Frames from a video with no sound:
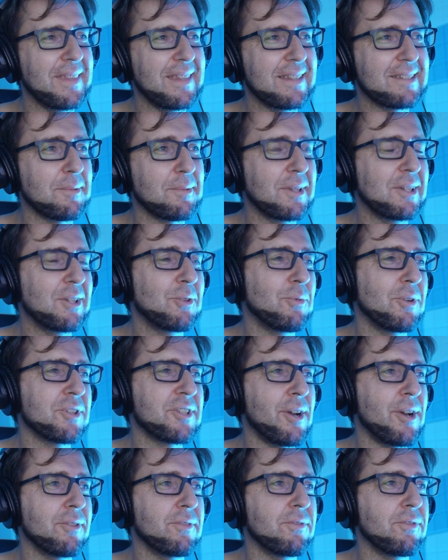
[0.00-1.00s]
something to watch
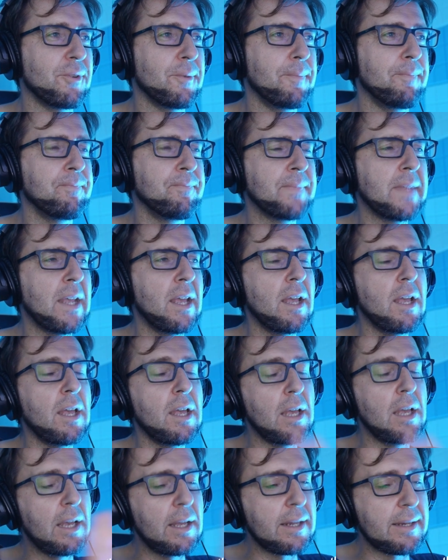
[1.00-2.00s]
out for.
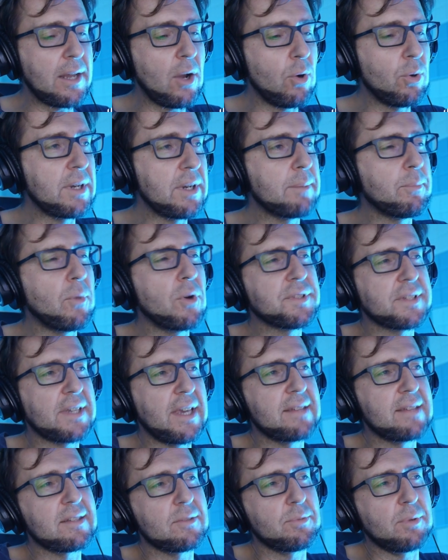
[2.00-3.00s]
Now, in most
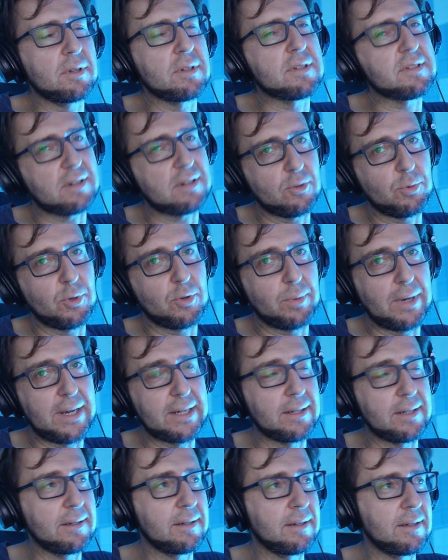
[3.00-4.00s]
cases, we're going to start with
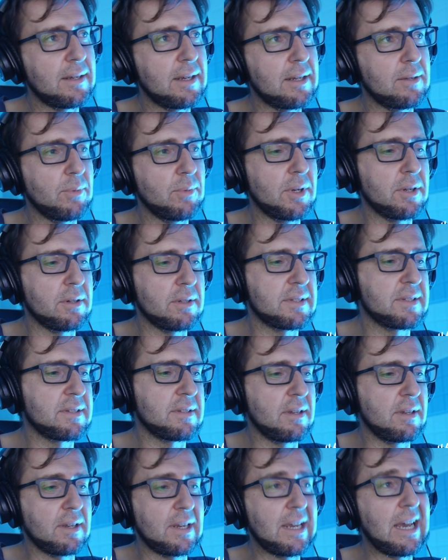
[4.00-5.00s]
one and we're going
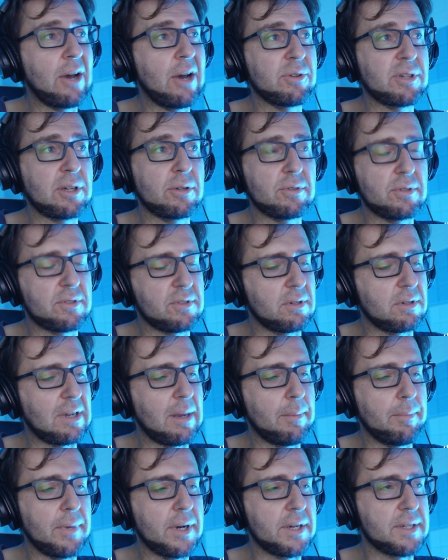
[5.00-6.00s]
to count out to some
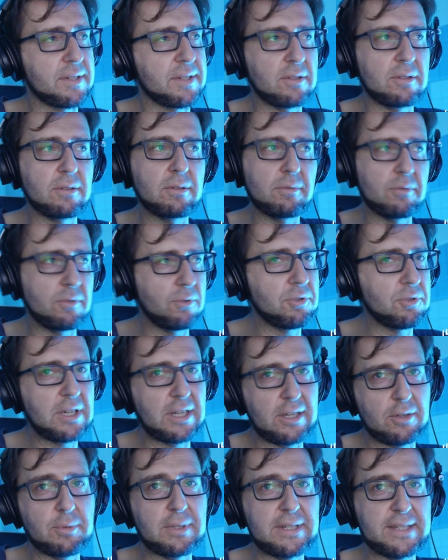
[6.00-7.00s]
numbers.
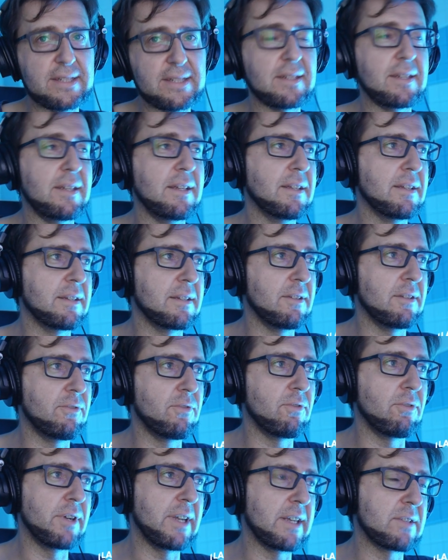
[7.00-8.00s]
usually you will see uh, the
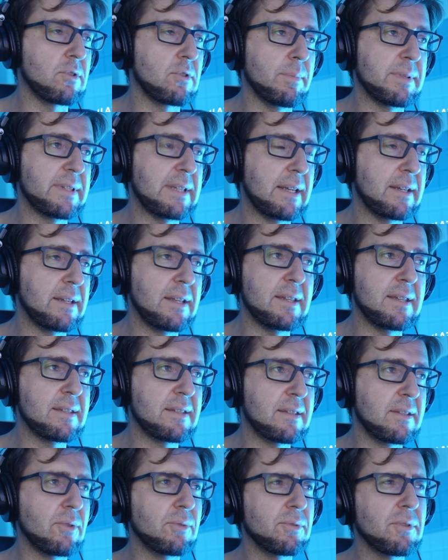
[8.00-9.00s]
for next loops like this.
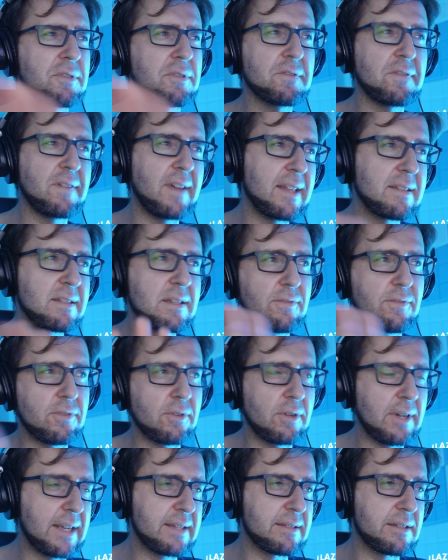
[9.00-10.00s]
Those fancy
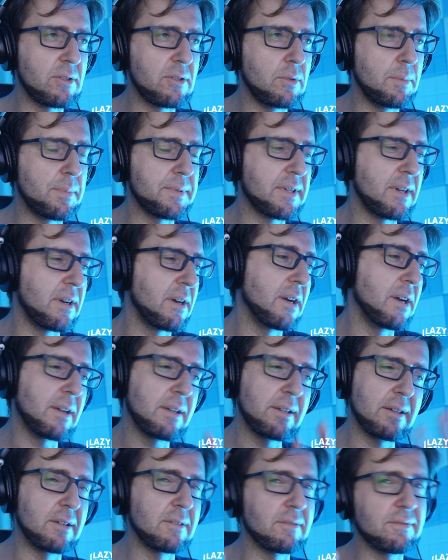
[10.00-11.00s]
for next loops are,
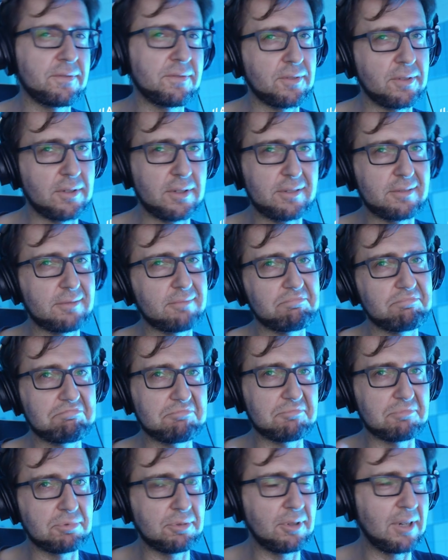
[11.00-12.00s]
you know, for
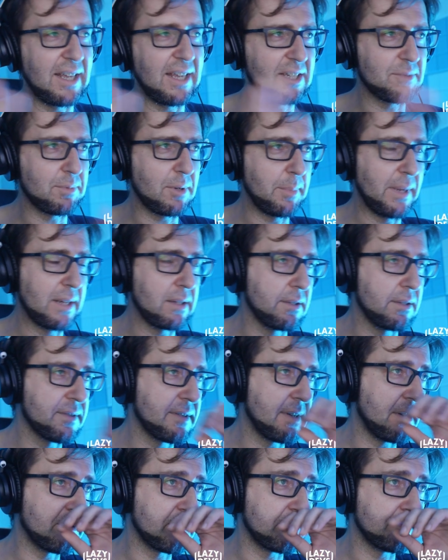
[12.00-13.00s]
really experimental
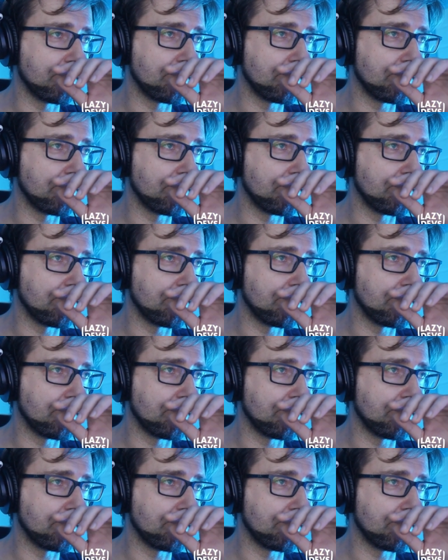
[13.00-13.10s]
stuff.